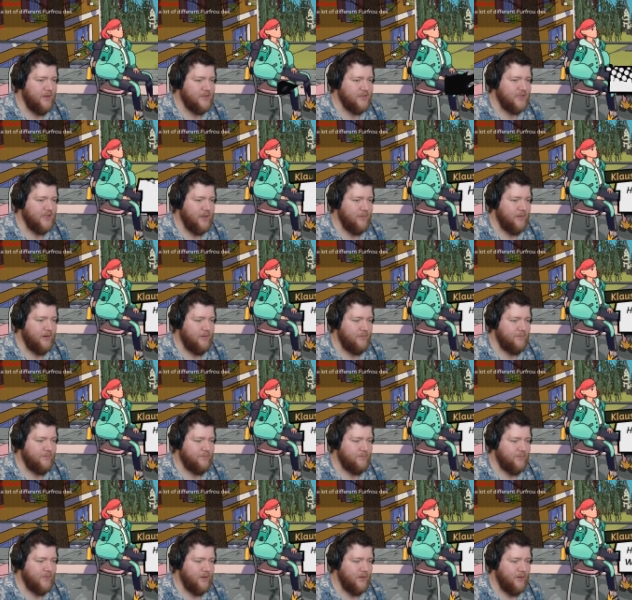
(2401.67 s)
he's coming.
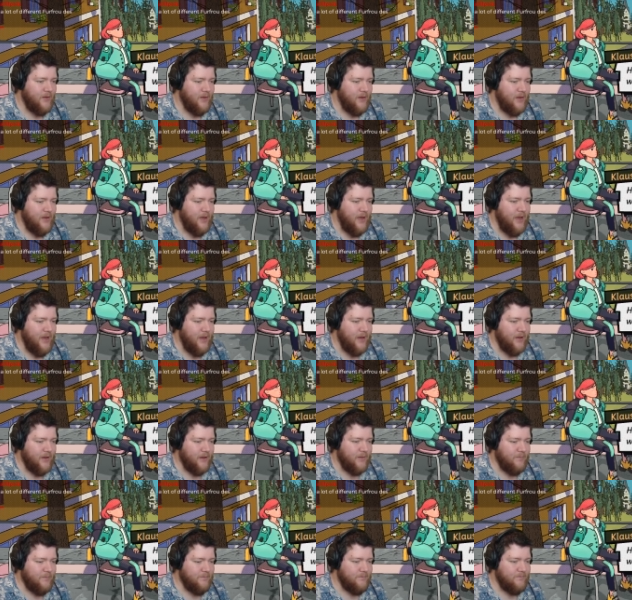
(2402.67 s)
Hey,
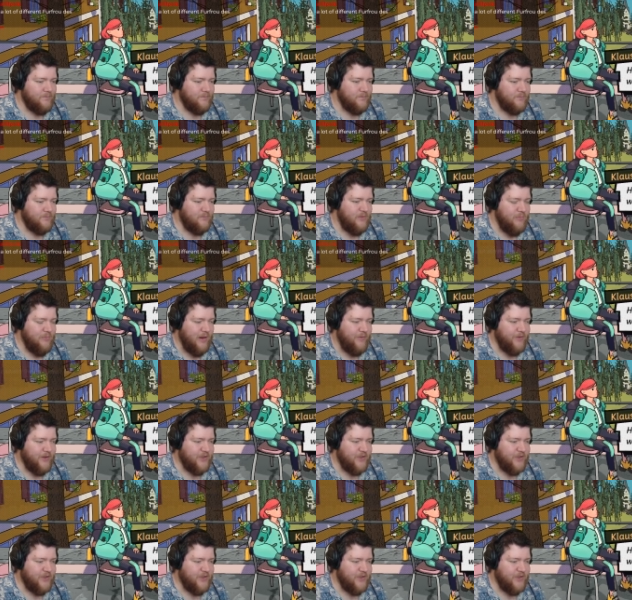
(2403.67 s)
uh, do you mind